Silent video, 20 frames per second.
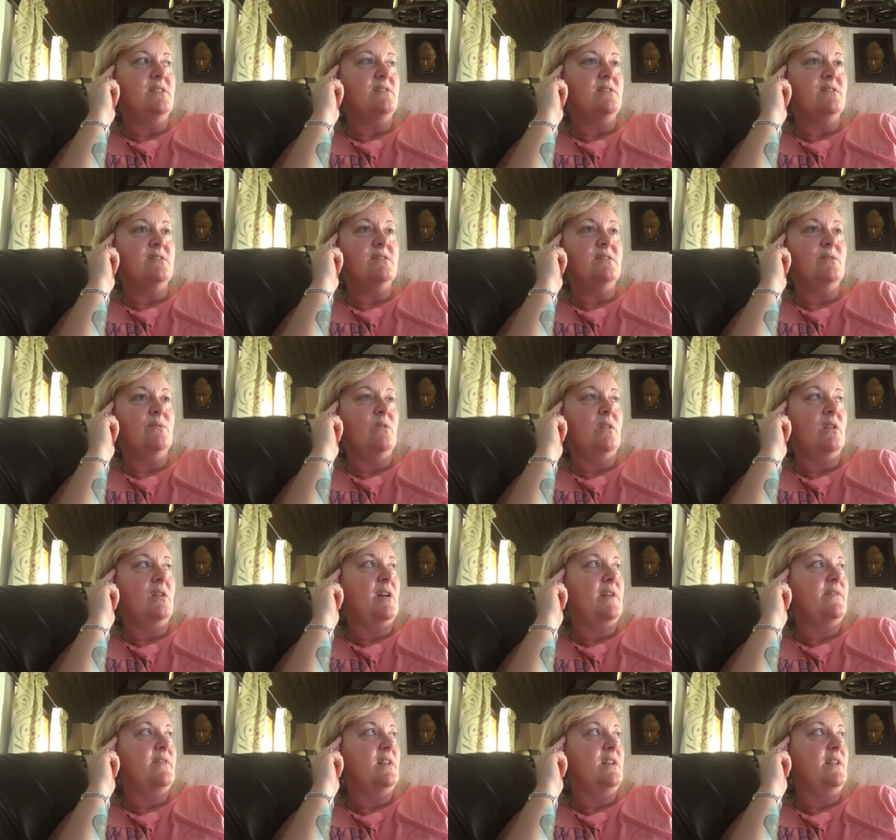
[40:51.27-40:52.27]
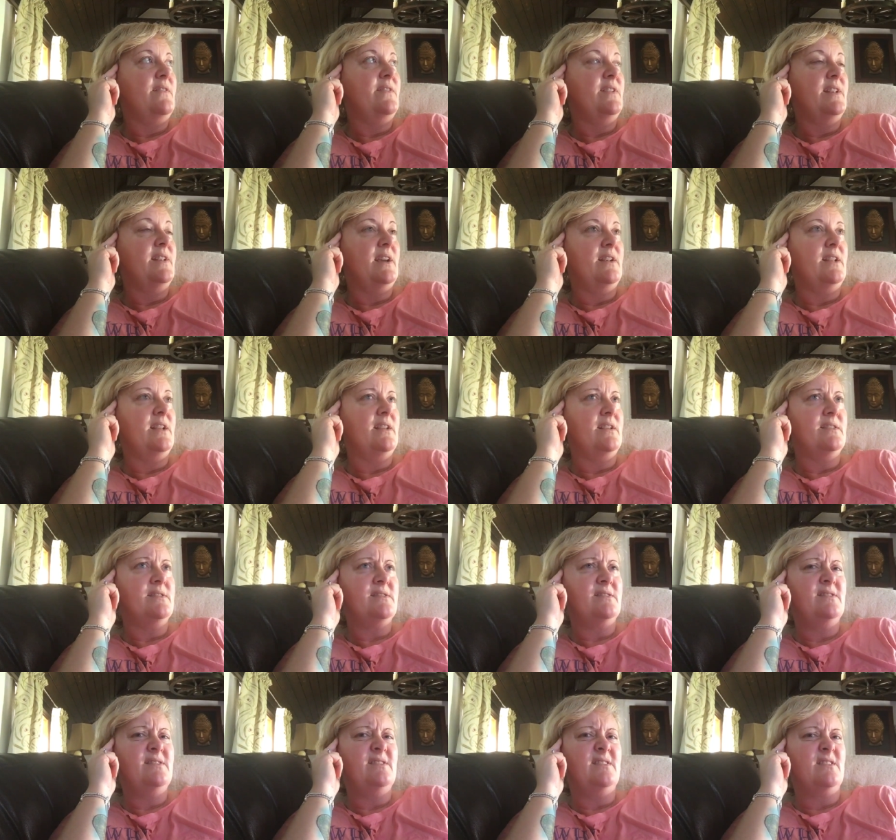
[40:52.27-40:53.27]
they're still alive, they're living down here,
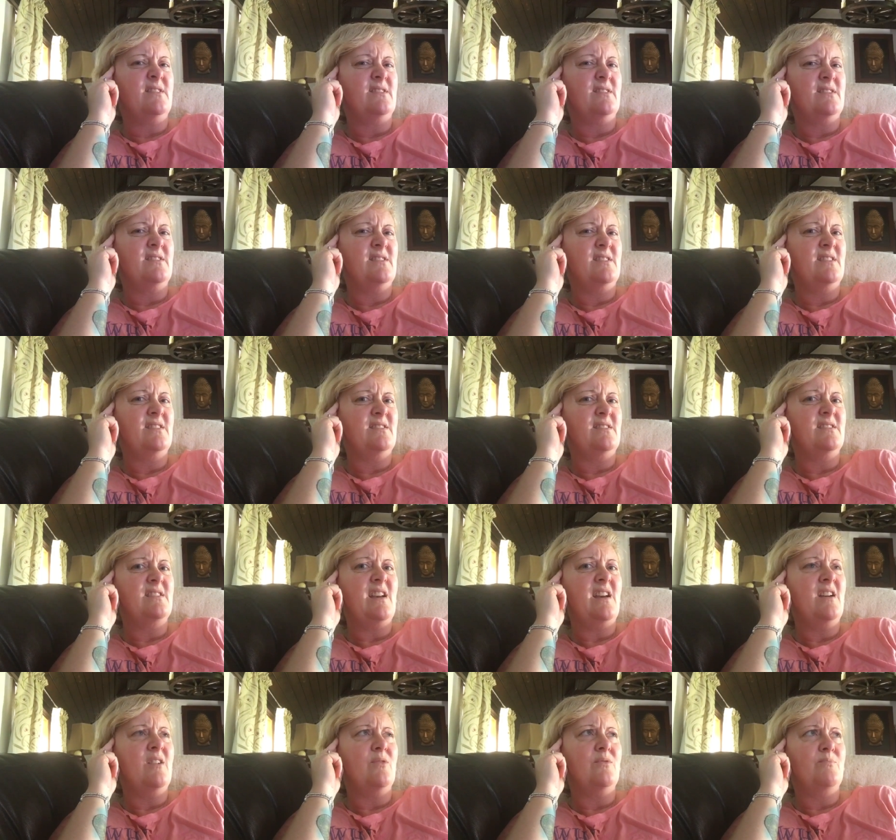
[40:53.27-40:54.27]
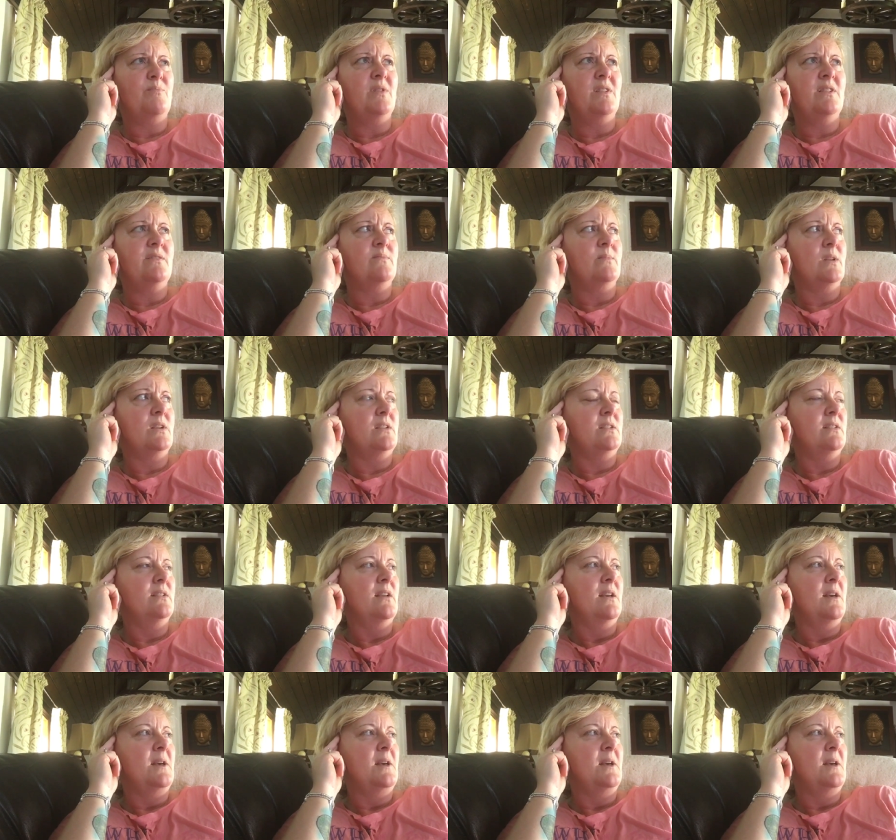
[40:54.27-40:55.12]
because this is hell, believe me.